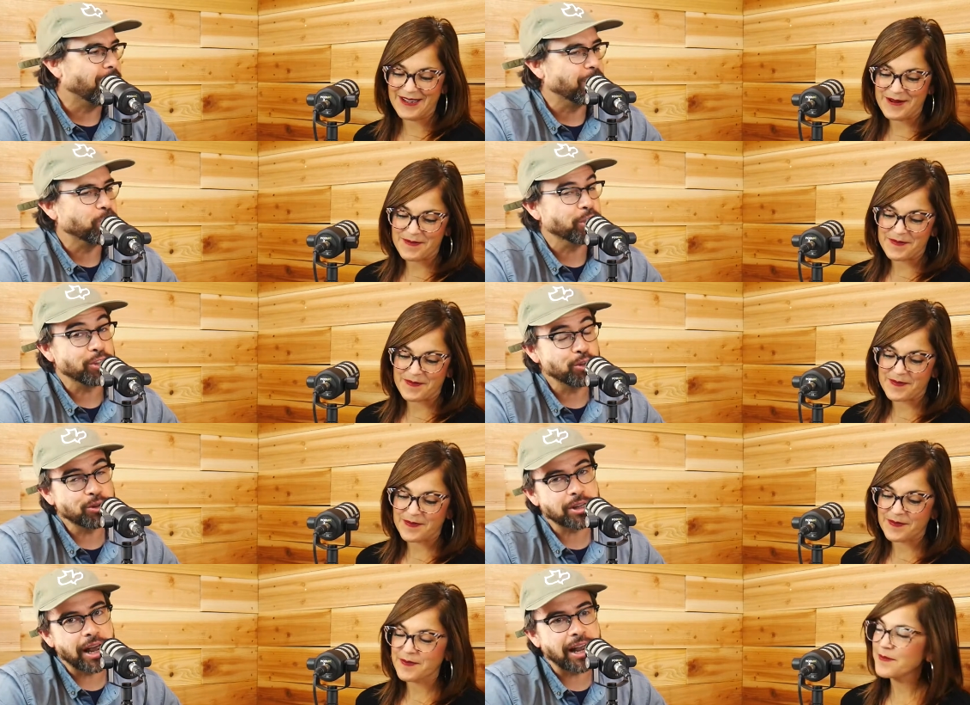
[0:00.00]
Speaker 1: um, when you
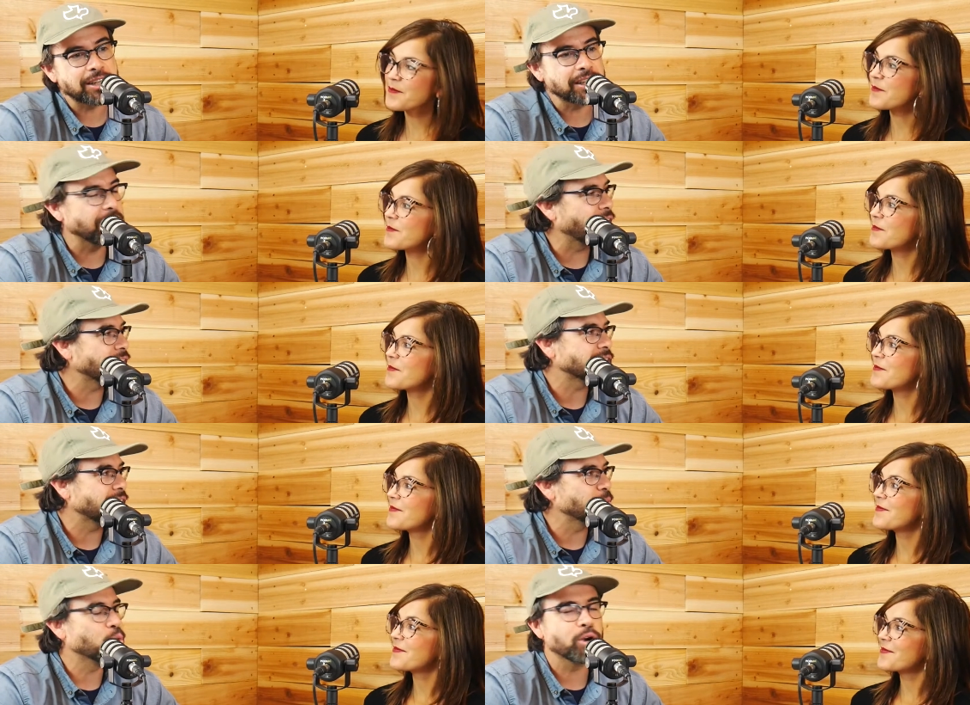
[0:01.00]
used to actually like
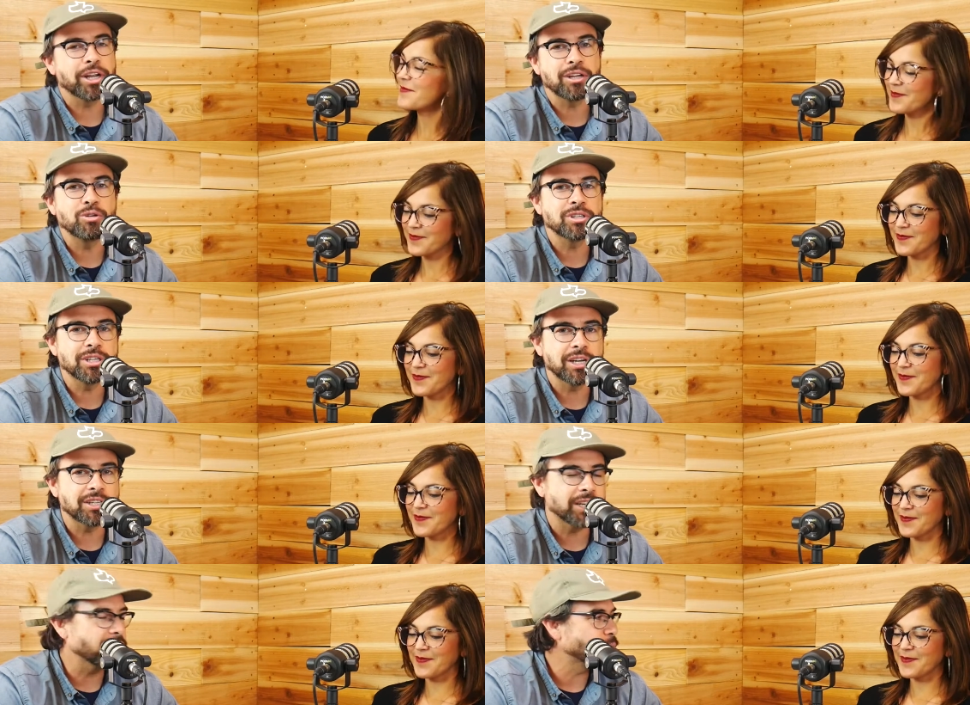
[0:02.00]
skateboarding, you used to
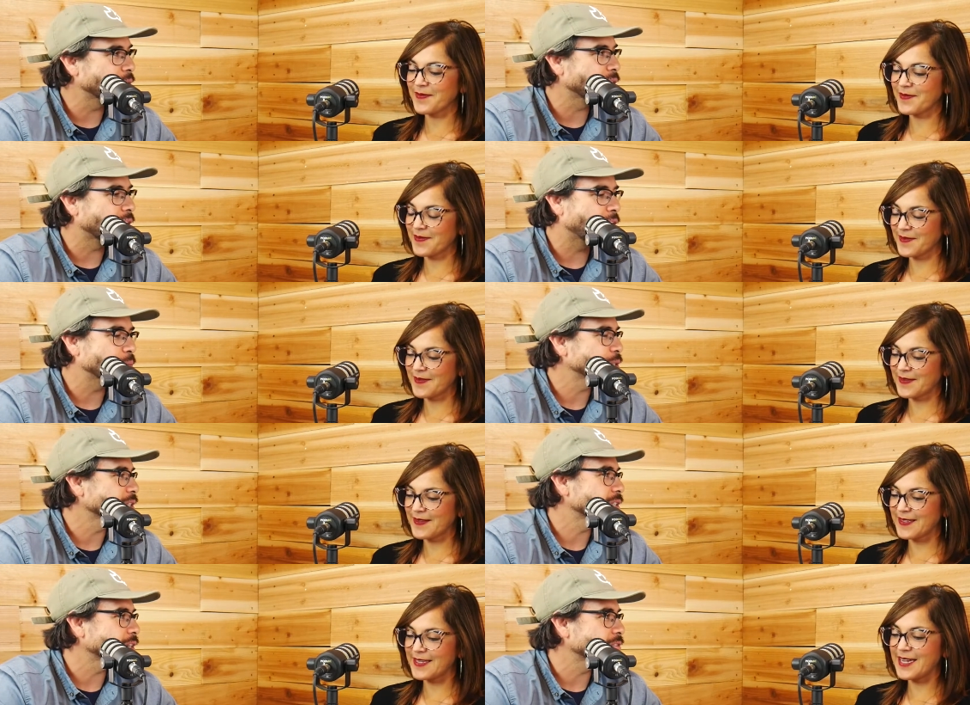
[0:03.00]
get chased by the cops
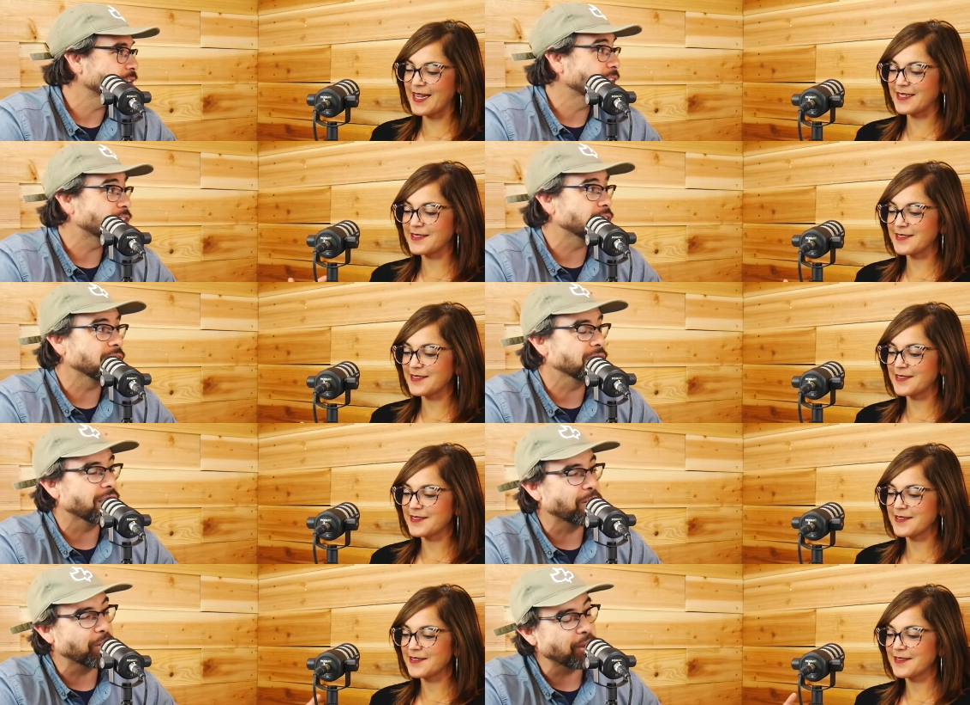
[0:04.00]
and stuff. Yes. And
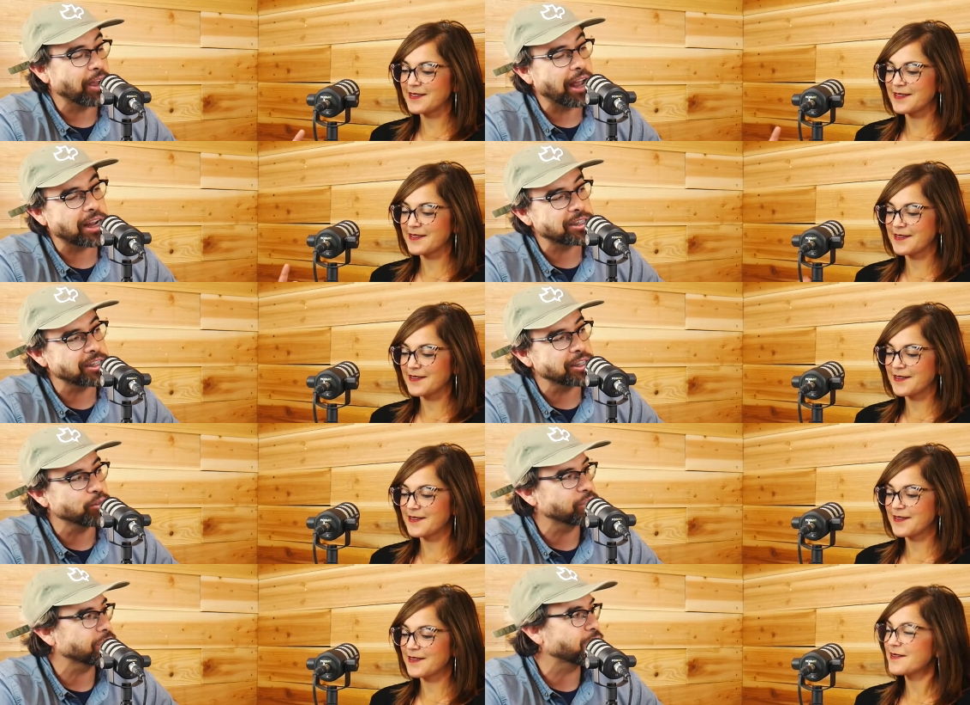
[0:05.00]
she actually
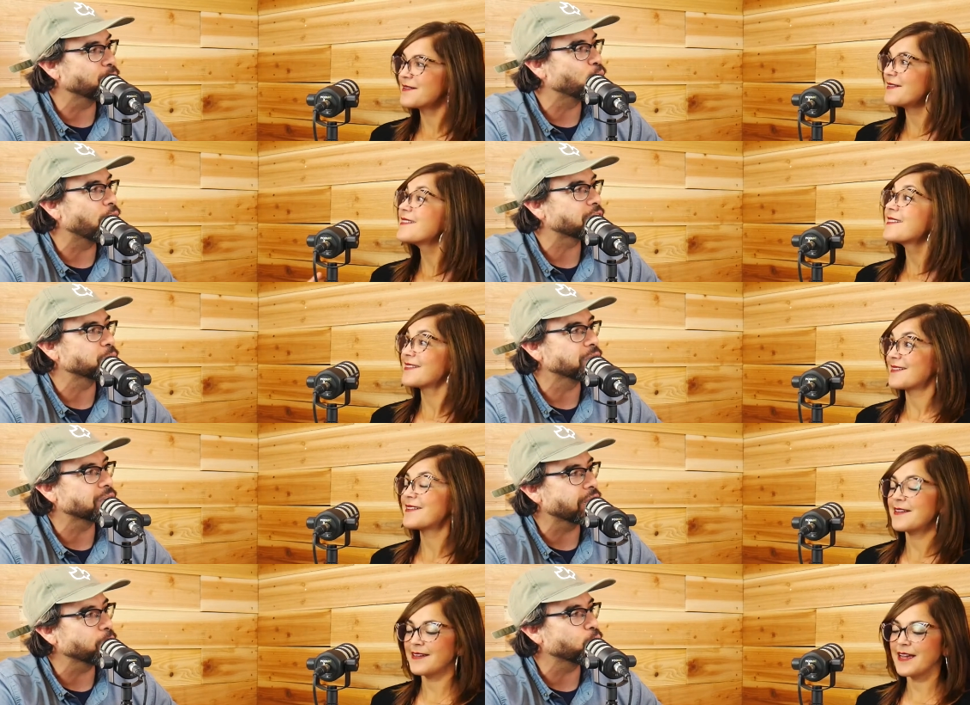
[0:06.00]
used to come watch me
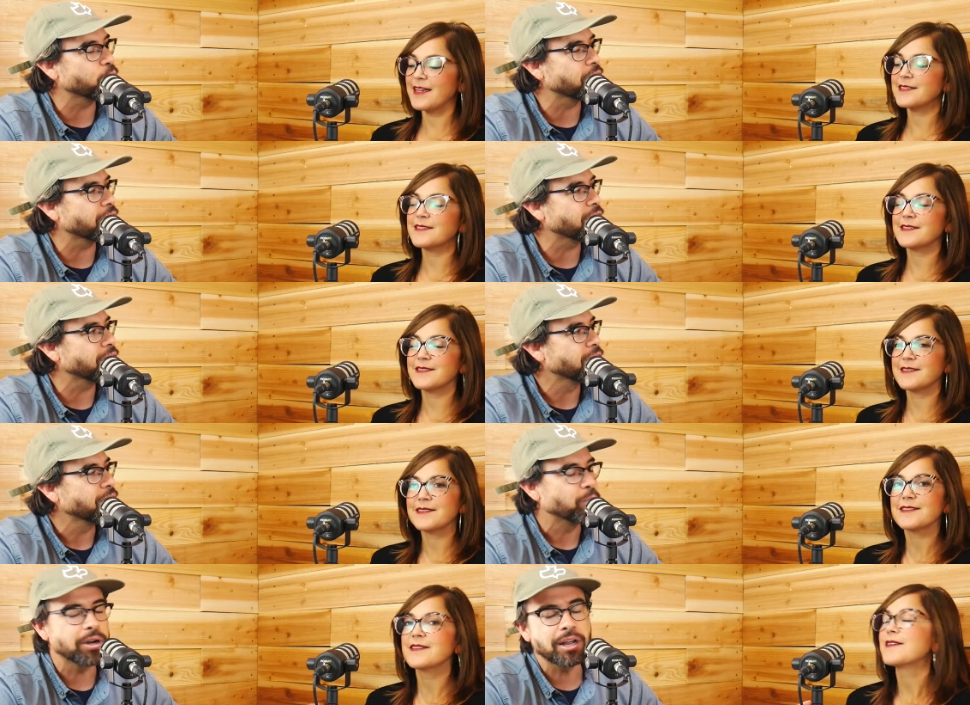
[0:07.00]
skateboard. Yes. And
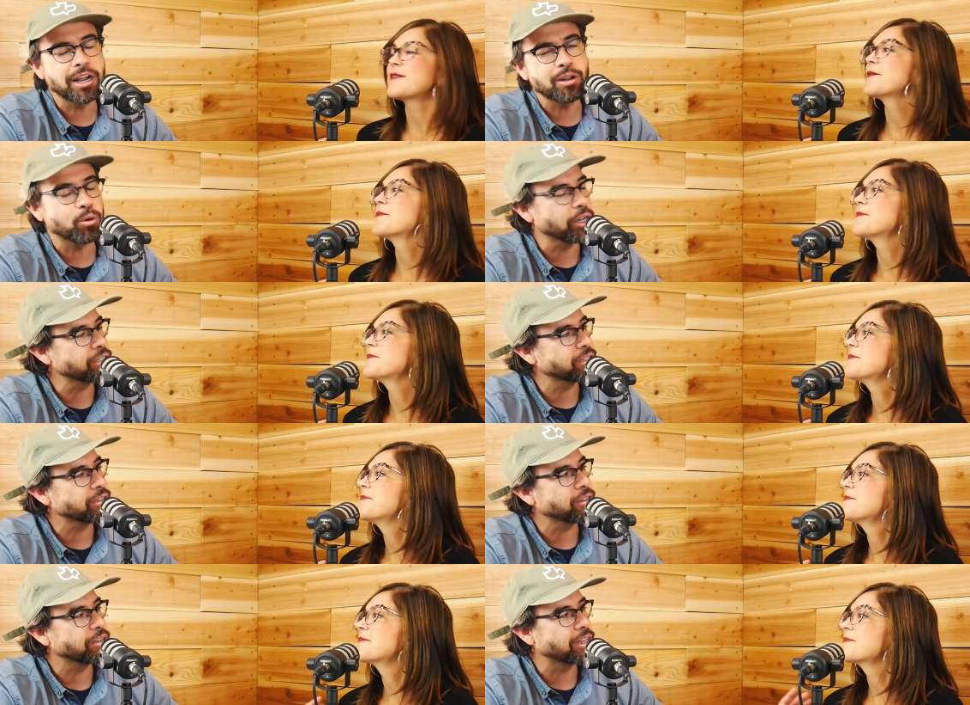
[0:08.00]
but anyways,
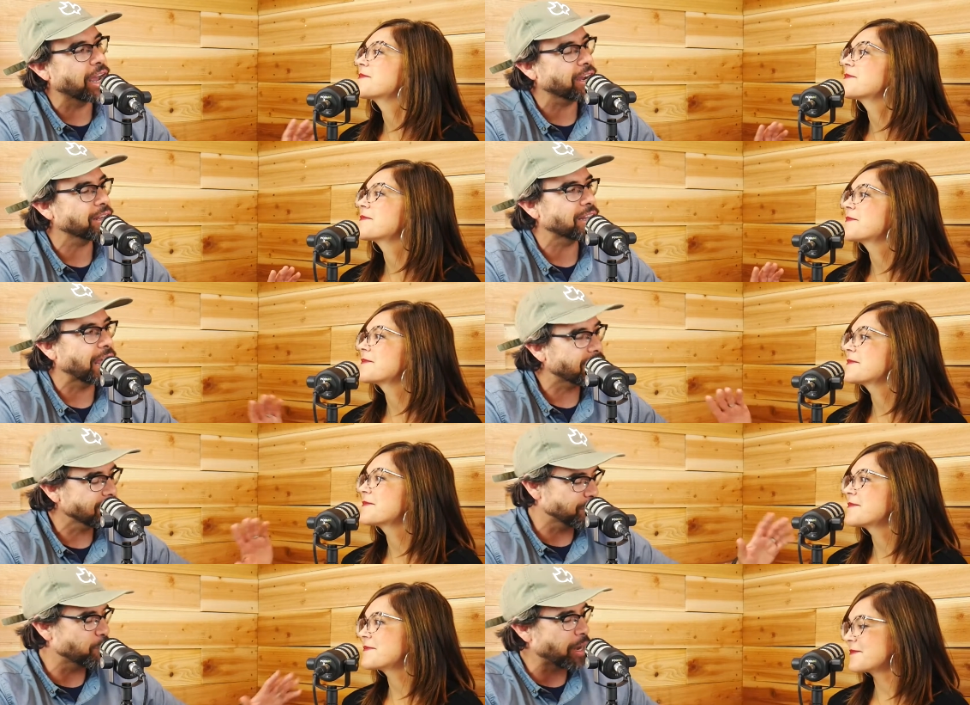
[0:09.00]
that that
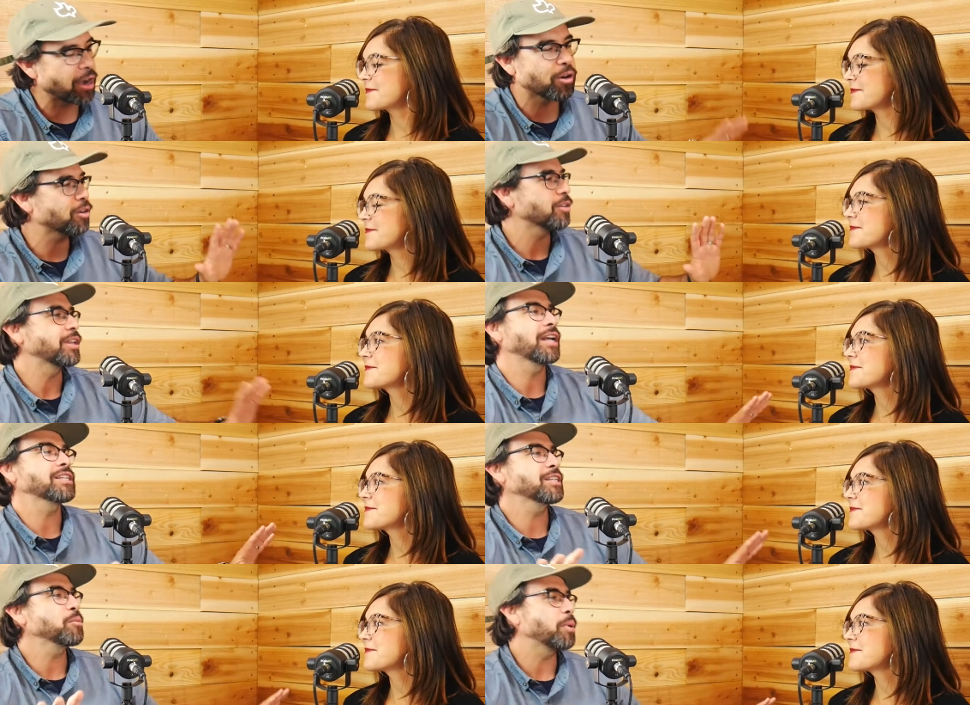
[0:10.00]
doesn't matter.
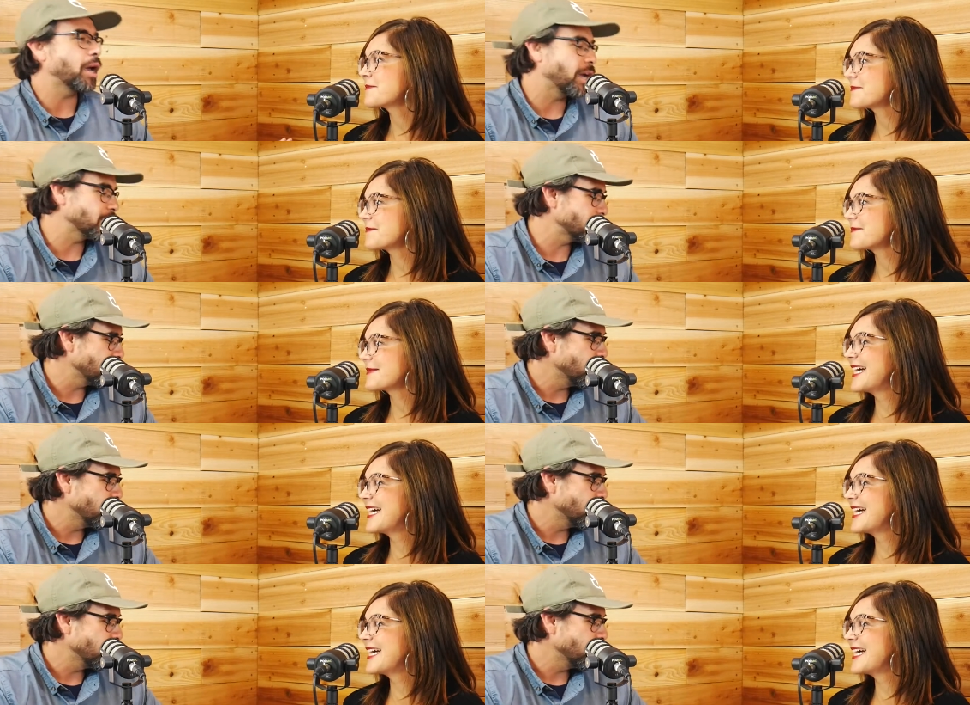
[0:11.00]
That's in the past.